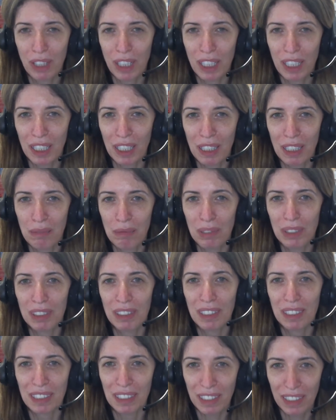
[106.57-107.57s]
trial was
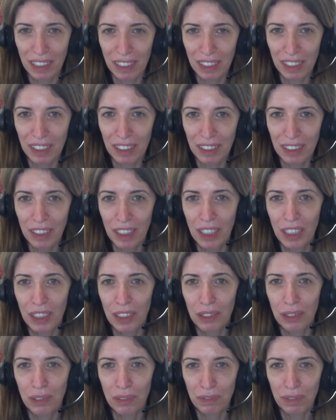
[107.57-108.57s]
designed
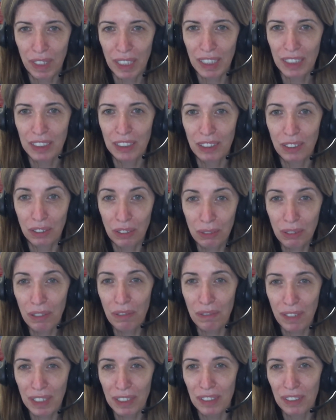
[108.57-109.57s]
to fast new
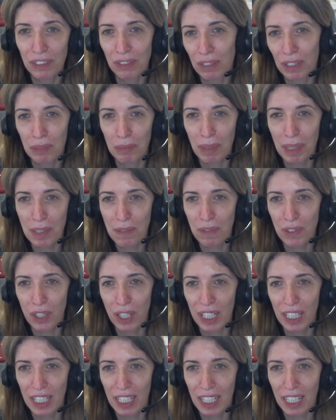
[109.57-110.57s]
effective treatments for
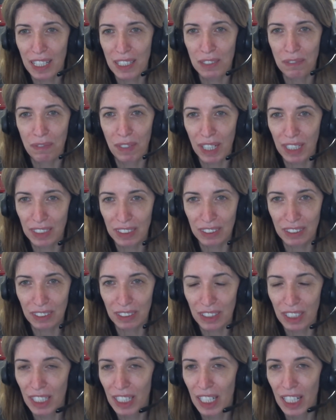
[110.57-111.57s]
ALS
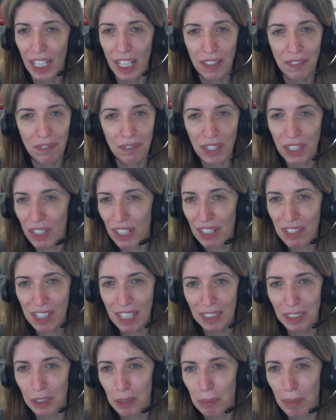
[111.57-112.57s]
faster. I'm very
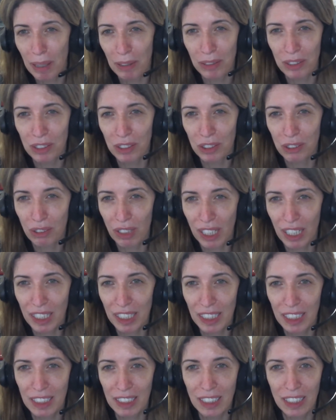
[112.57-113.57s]
excited about this
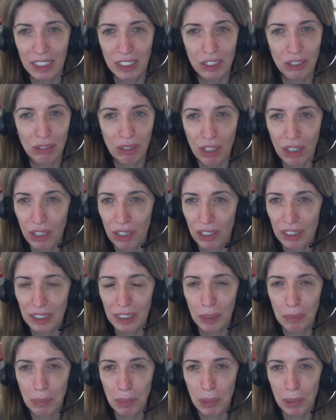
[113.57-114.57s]
trial. There's strong
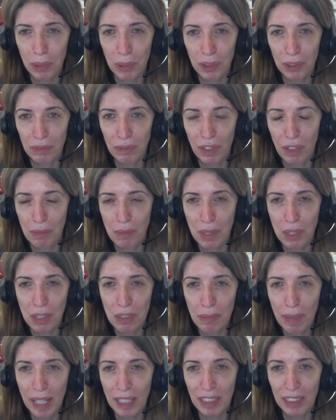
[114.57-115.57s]
support from
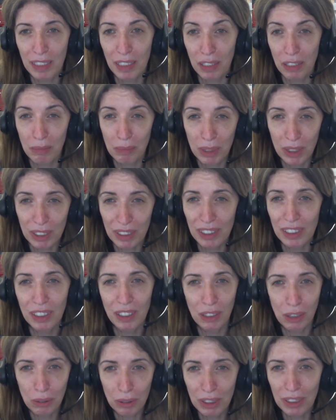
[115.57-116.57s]
so many in the community,
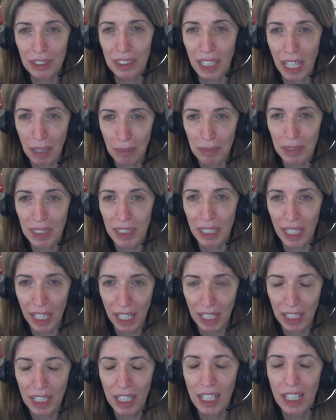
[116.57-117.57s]
including the
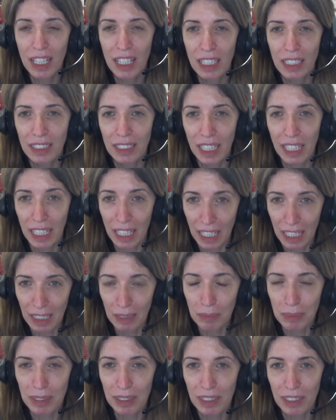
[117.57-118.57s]
MDA, that
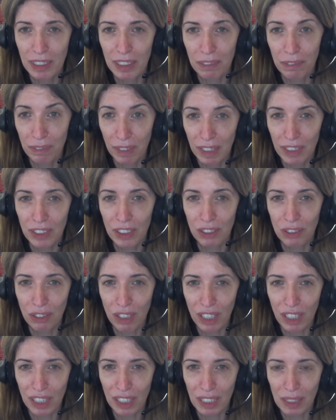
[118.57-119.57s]
helped fund the
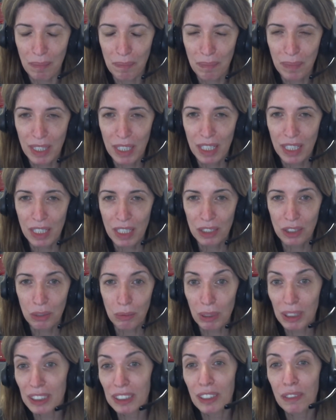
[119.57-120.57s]
trial. So
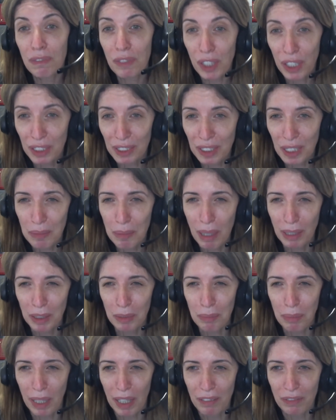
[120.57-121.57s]
what's different about
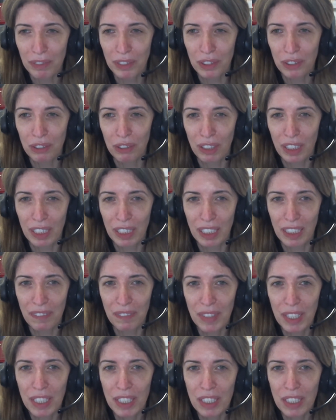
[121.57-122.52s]
the platform trial?